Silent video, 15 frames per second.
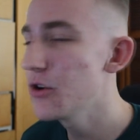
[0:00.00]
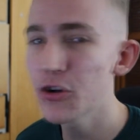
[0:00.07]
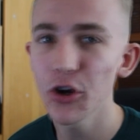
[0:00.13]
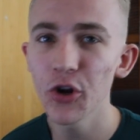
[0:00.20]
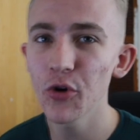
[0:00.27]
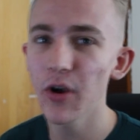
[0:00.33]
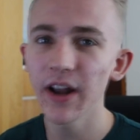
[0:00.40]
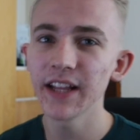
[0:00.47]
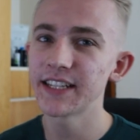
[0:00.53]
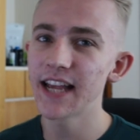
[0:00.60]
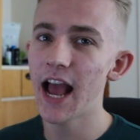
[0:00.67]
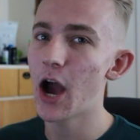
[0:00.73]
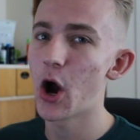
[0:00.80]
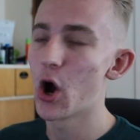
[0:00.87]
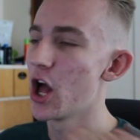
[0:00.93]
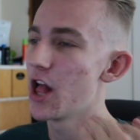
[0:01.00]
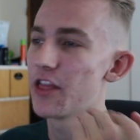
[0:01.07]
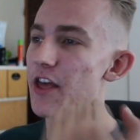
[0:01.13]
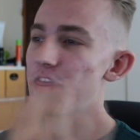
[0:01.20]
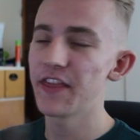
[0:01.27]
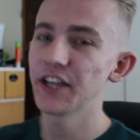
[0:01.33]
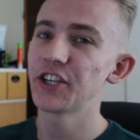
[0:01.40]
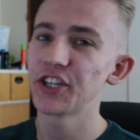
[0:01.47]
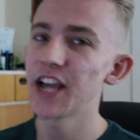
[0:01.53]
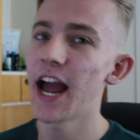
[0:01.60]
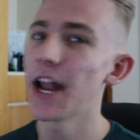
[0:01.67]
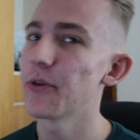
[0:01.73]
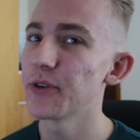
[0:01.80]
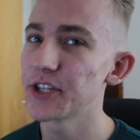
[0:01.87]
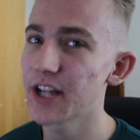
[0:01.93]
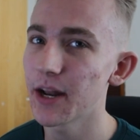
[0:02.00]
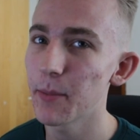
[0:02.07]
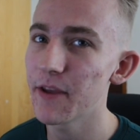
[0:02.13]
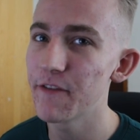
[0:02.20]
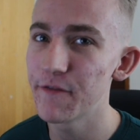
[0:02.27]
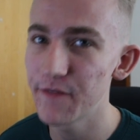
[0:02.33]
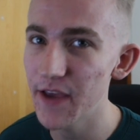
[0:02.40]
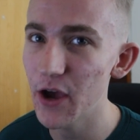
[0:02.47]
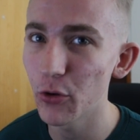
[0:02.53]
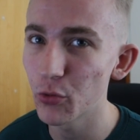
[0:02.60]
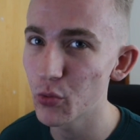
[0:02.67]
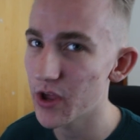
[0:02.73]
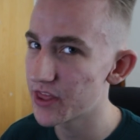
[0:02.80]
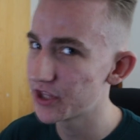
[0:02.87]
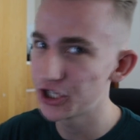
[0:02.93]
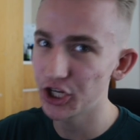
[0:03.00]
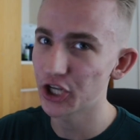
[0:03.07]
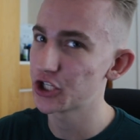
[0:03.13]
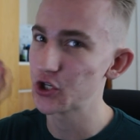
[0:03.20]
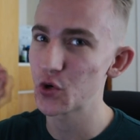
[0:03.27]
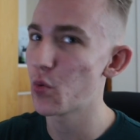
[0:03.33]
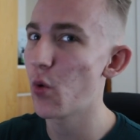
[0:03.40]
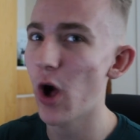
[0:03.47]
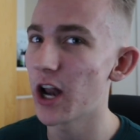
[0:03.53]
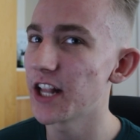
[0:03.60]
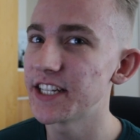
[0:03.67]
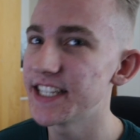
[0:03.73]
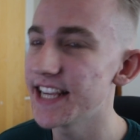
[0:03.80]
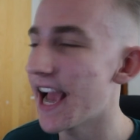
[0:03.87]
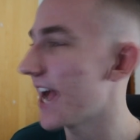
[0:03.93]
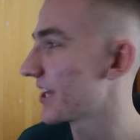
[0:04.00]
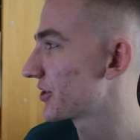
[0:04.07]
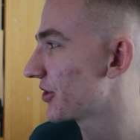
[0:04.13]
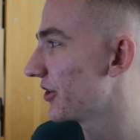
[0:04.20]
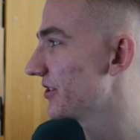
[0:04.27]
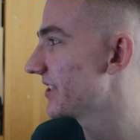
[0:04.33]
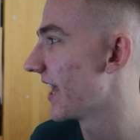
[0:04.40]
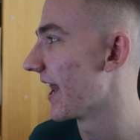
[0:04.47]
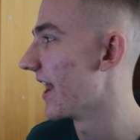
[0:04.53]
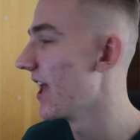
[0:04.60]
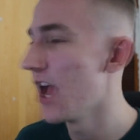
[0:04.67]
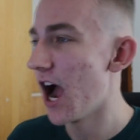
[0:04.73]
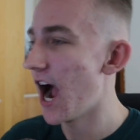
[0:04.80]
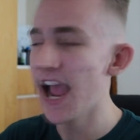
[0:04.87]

You can already tell that this channel is going to be filled with just quality ass content.